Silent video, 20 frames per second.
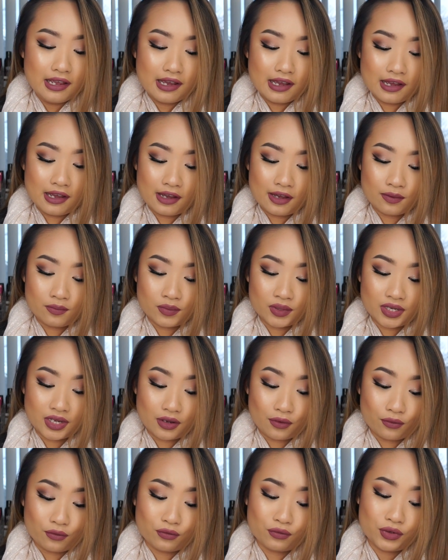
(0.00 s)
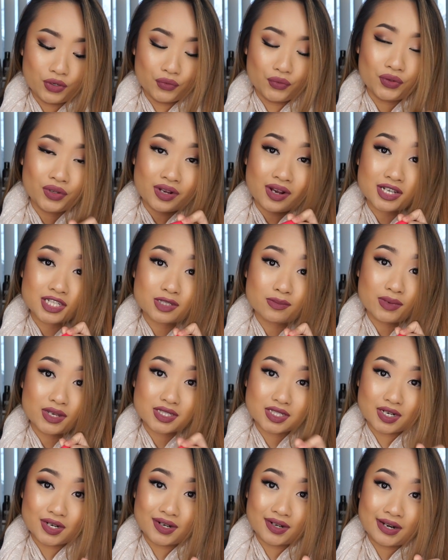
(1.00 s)
But yeah, really awesome
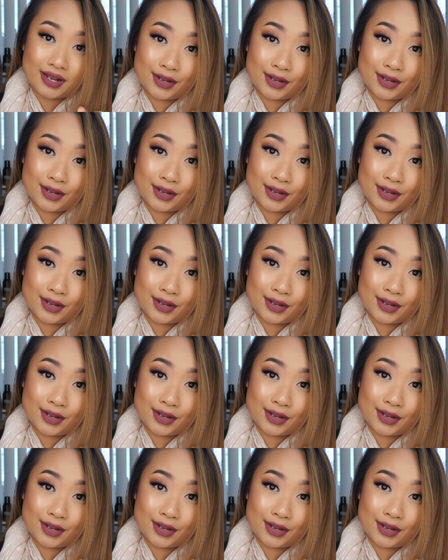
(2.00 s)
mascara.